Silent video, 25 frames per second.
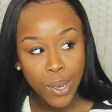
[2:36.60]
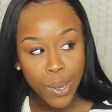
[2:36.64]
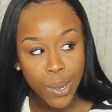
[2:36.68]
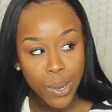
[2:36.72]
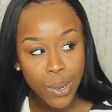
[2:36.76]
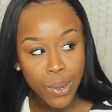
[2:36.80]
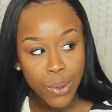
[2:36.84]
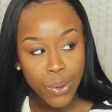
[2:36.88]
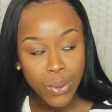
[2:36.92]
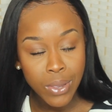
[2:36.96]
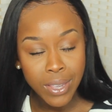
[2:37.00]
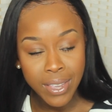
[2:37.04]

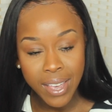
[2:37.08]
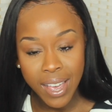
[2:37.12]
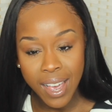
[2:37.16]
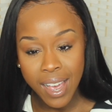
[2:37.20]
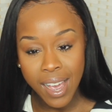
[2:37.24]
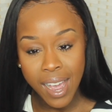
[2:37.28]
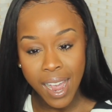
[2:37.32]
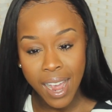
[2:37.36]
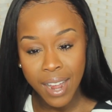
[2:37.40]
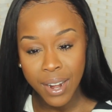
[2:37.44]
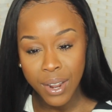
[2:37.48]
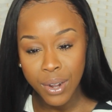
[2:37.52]
So
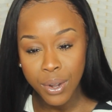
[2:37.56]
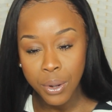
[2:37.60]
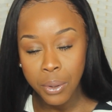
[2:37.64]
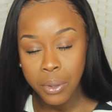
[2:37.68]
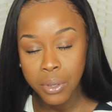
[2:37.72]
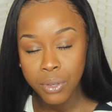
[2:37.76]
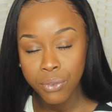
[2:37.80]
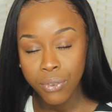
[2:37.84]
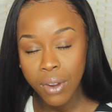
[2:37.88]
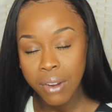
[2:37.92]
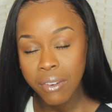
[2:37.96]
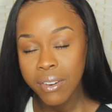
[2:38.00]
yeah, I don't know,
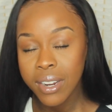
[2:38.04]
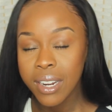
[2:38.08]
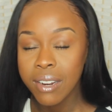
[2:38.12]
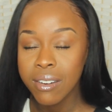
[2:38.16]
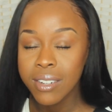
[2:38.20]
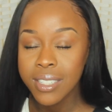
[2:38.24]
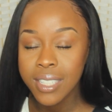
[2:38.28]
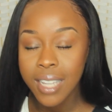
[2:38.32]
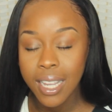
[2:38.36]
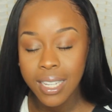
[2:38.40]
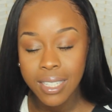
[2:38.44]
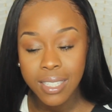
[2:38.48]
it's very
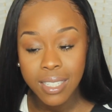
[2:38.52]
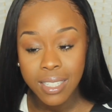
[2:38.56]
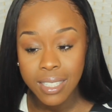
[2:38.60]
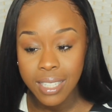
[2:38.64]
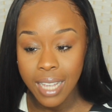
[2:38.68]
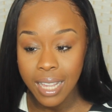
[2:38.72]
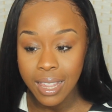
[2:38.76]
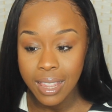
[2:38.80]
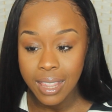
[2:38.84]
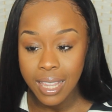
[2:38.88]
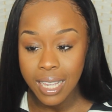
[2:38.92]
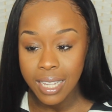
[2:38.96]
irritating because
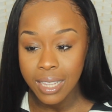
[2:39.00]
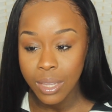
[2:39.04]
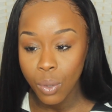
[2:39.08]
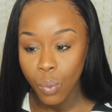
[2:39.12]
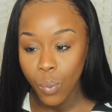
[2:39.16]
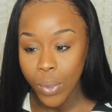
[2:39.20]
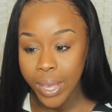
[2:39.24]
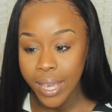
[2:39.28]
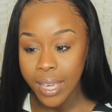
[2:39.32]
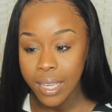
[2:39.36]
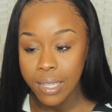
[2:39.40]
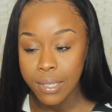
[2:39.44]
I think the
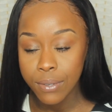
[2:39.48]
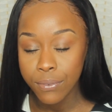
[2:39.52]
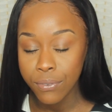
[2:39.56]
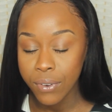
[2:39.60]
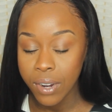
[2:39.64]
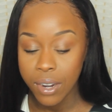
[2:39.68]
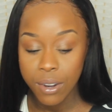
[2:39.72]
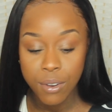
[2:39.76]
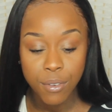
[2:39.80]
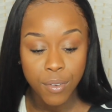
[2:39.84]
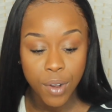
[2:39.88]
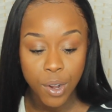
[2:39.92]
wig is
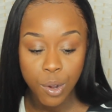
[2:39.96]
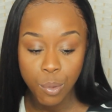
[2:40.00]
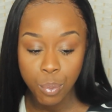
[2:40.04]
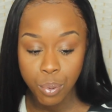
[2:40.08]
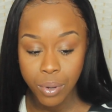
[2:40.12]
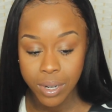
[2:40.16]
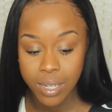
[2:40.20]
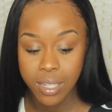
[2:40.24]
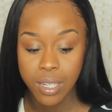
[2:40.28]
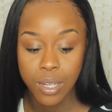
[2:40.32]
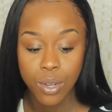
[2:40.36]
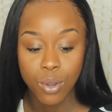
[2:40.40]
very, very
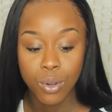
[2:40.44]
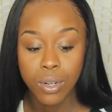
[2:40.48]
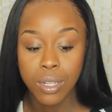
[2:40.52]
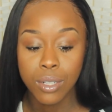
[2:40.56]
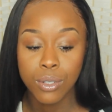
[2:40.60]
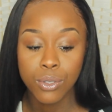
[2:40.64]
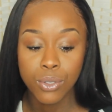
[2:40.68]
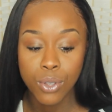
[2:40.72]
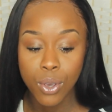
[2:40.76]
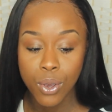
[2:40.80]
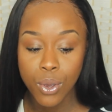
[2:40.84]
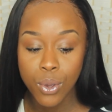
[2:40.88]
pretty on
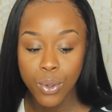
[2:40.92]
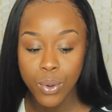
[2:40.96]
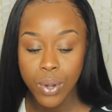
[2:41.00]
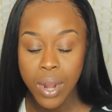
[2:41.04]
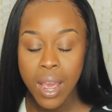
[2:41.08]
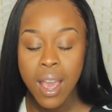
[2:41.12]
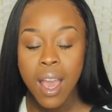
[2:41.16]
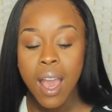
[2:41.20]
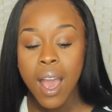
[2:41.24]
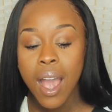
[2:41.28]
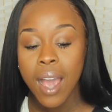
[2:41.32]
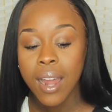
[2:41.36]
its own,
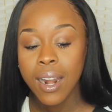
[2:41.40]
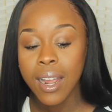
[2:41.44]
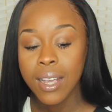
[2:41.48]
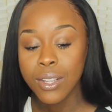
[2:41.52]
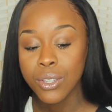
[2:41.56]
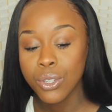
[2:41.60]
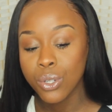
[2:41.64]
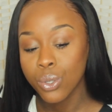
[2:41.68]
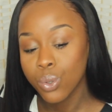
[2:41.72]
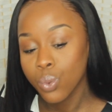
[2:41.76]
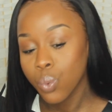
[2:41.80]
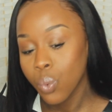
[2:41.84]
and
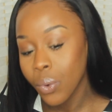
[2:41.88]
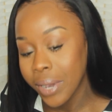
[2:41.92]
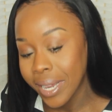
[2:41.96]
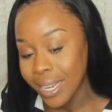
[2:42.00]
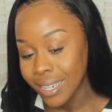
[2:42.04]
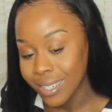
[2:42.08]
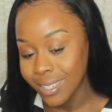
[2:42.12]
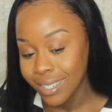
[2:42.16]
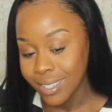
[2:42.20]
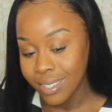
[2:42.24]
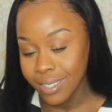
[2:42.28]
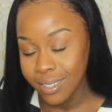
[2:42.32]
I just
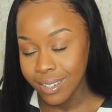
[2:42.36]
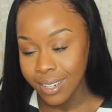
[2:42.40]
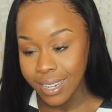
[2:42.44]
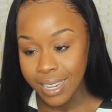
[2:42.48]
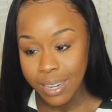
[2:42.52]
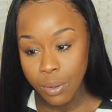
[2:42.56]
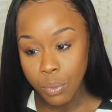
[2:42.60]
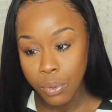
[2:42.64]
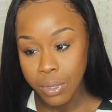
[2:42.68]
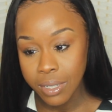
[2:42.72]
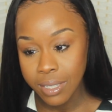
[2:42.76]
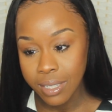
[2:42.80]
wish
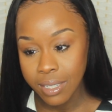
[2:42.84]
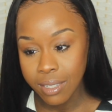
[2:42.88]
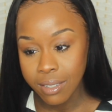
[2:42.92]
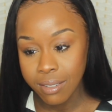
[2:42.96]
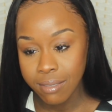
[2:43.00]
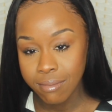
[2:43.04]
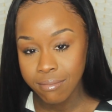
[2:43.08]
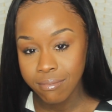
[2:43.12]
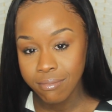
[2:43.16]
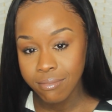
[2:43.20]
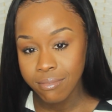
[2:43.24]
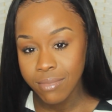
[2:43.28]
it
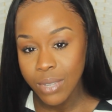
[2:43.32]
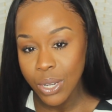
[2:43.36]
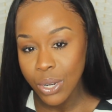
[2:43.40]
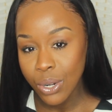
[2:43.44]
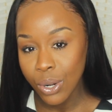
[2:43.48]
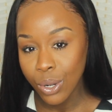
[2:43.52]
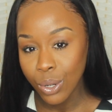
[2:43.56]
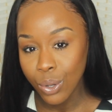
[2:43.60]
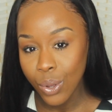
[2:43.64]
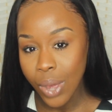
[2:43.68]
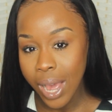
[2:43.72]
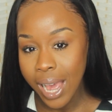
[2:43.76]
wasn't, you
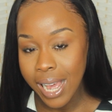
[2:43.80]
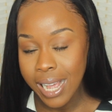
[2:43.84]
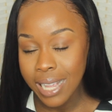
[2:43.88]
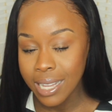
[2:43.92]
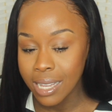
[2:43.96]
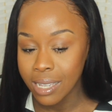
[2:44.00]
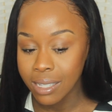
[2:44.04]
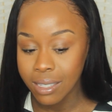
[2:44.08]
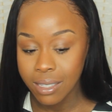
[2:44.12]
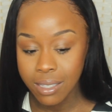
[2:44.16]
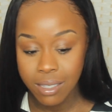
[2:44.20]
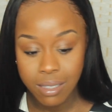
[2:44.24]
know,
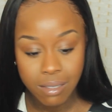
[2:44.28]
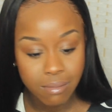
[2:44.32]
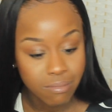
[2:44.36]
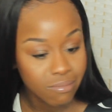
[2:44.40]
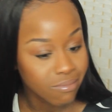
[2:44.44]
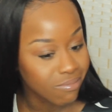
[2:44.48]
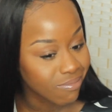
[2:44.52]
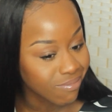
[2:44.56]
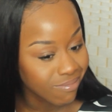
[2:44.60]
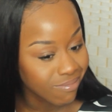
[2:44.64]
as,